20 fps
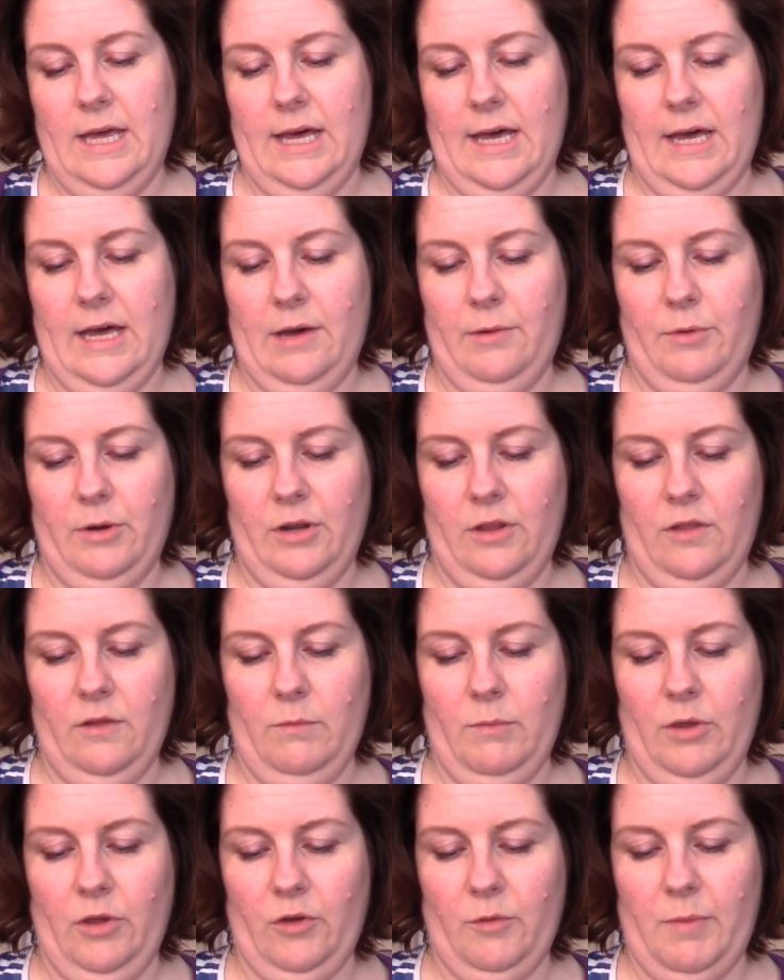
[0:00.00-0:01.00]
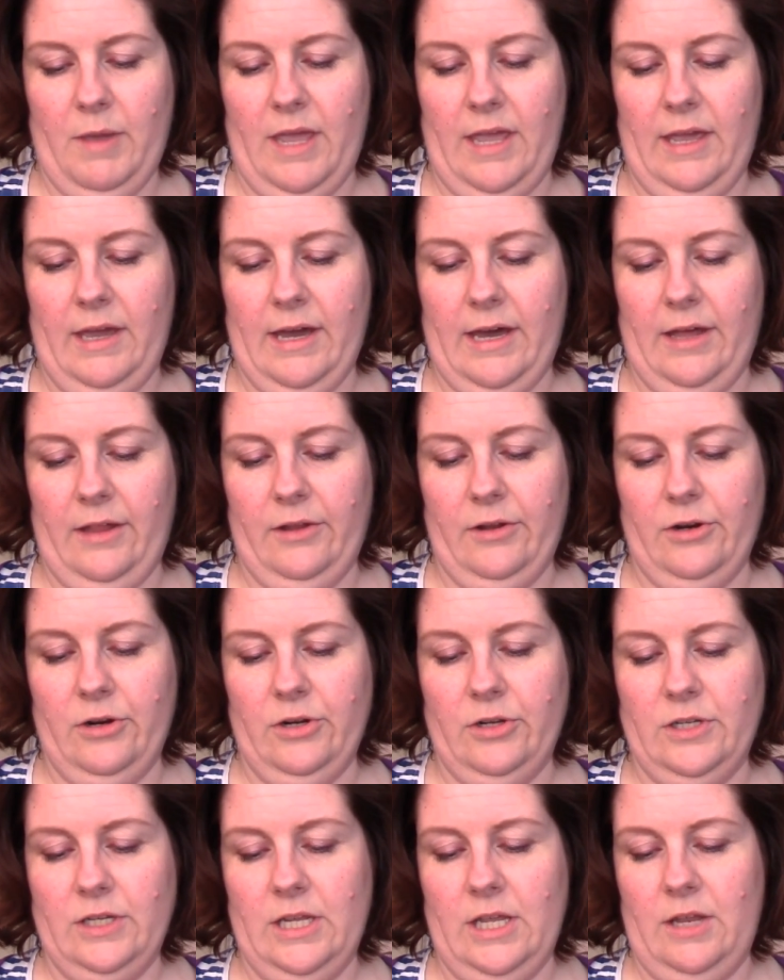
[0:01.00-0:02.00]
one of the milk paint
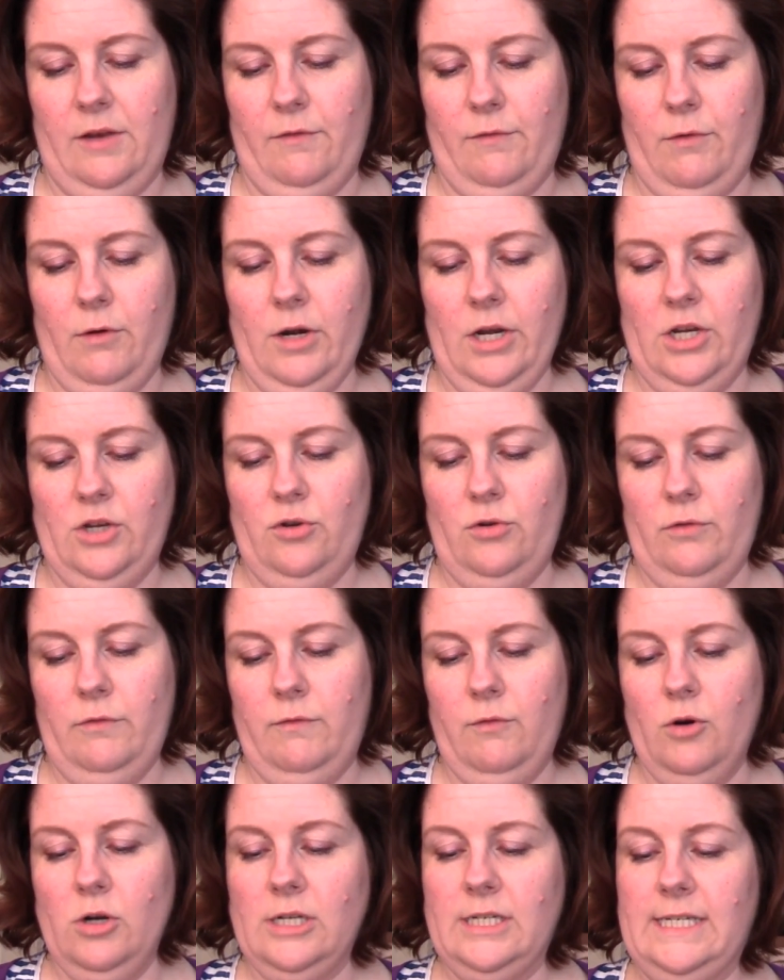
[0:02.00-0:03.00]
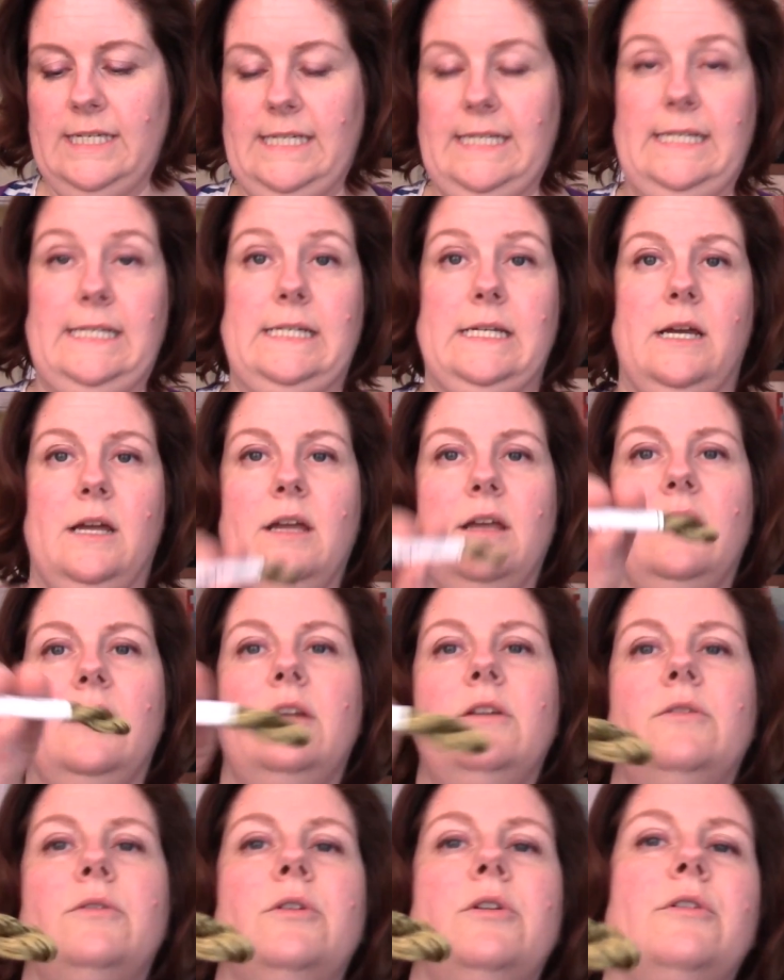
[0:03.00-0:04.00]
colors in 4214. I
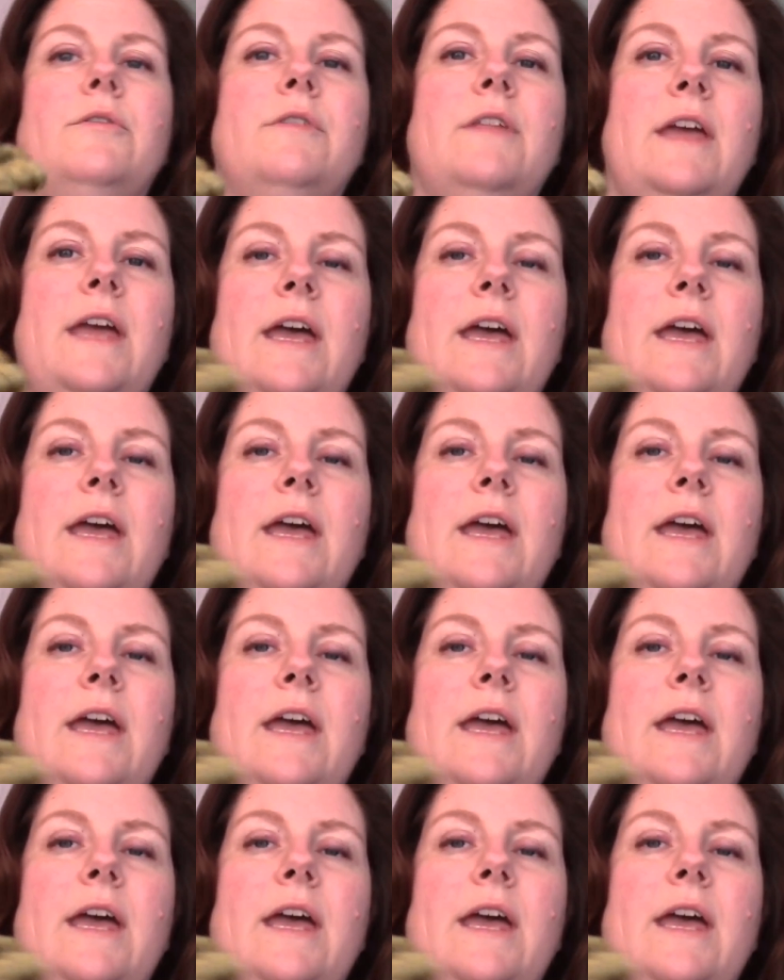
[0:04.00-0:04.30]
don't know if they